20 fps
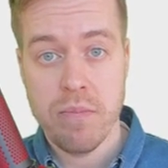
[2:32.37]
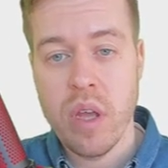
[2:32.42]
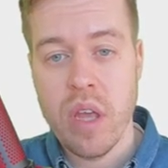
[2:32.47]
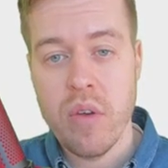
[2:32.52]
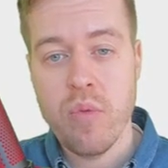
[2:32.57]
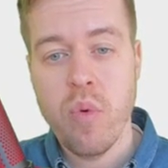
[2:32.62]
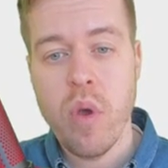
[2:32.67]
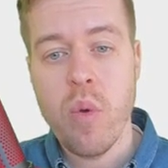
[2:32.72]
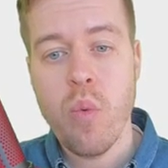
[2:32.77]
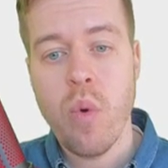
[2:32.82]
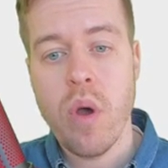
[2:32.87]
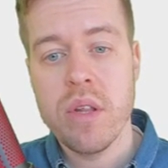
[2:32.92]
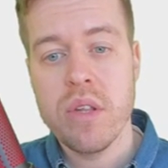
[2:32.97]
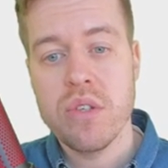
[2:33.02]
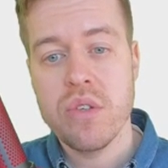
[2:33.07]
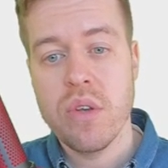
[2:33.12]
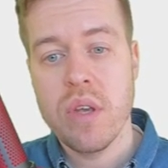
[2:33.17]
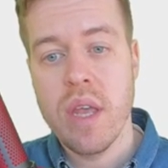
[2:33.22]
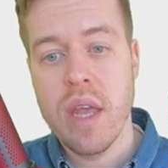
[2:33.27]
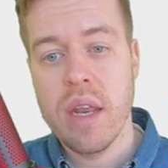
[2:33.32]
If we
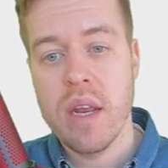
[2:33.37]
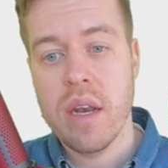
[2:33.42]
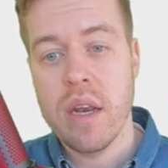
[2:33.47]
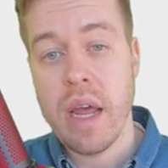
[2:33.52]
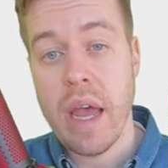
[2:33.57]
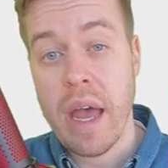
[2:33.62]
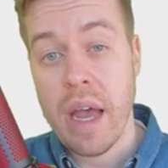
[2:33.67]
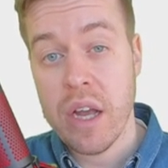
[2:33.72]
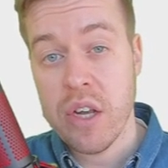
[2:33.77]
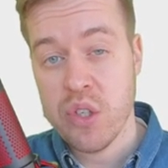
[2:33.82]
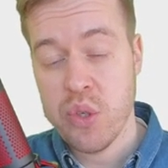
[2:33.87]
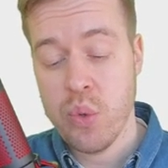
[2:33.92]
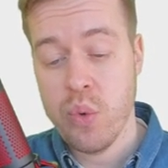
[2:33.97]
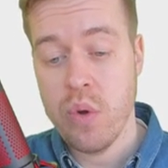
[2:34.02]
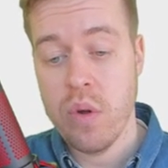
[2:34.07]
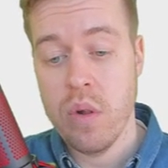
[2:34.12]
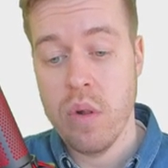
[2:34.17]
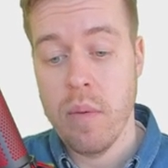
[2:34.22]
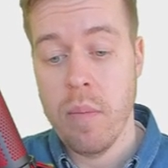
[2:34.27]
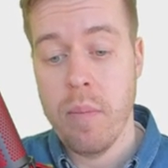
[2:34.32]
want to get an
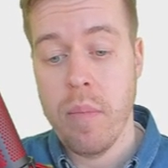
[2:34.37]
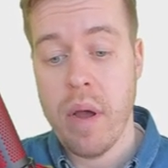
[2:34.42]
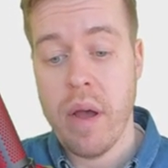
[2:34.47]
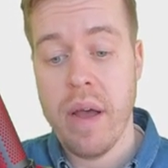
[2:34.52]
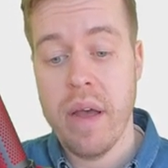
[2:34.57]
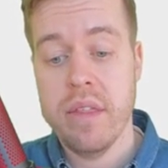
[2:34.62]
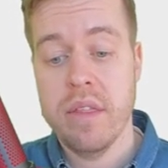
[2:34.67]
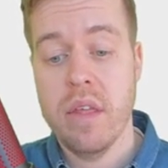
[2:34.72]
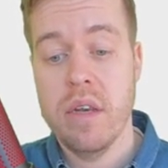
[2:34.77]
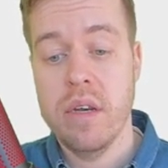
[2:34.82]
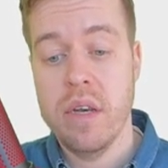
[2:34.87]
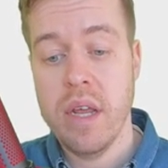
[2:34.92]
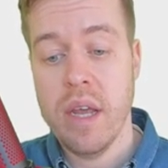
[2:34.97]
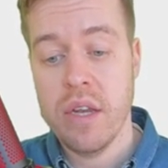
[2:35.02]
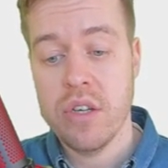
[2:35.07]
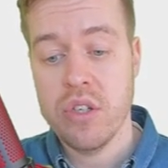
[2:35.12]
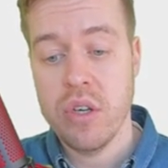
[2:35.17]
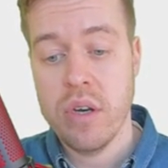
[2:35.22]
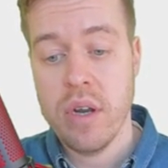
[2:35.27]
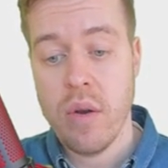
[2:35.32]
actual Python
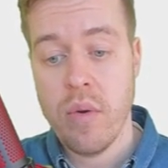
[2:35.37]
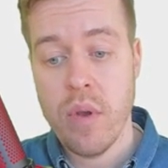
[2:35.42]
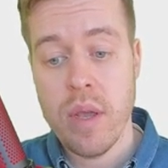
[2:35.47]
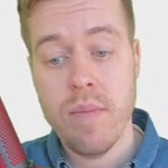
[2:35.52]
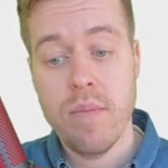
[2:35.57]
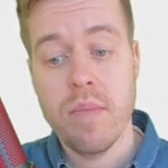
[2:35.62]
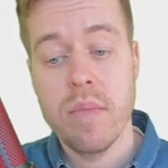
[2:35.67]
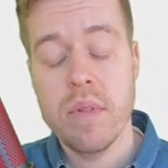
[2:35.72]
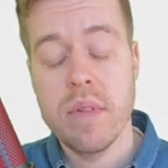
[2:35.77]
dictionary,